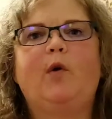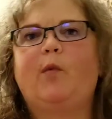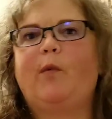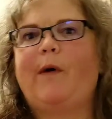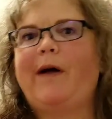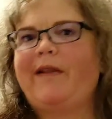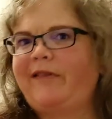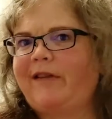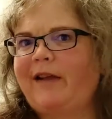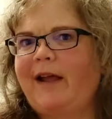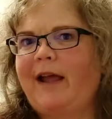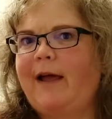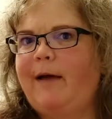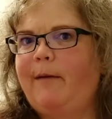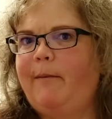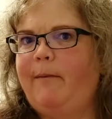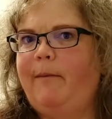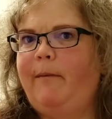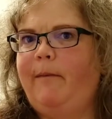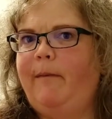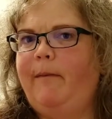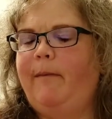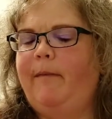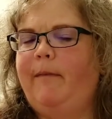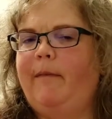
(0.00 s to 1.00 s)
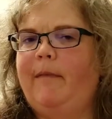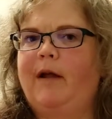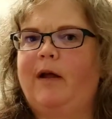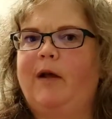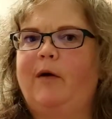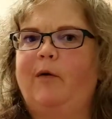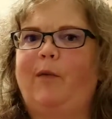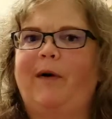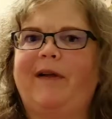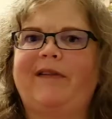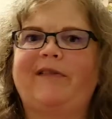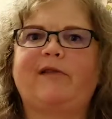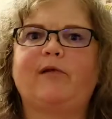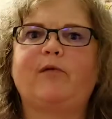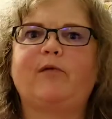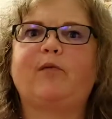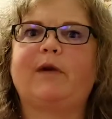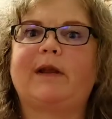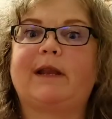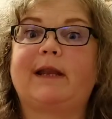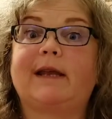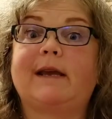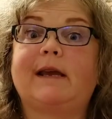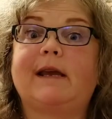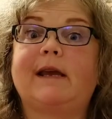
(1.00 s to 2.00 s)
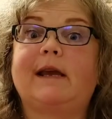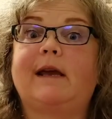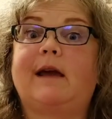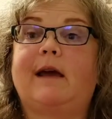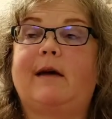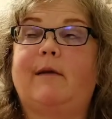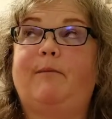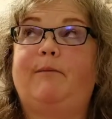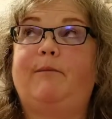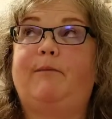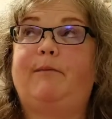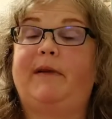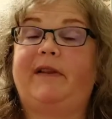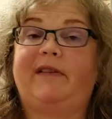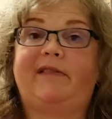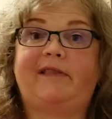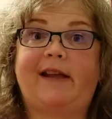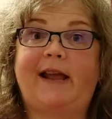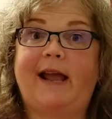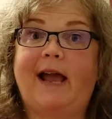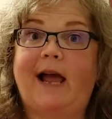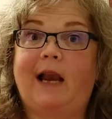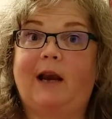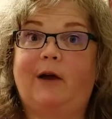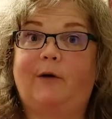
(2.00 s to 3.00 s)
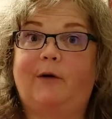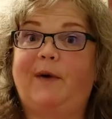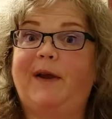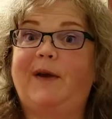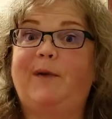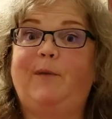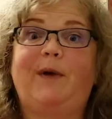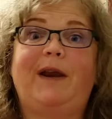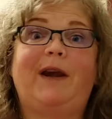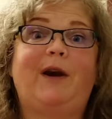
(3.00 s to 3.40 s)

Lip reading: wasn't really a busy Halloween.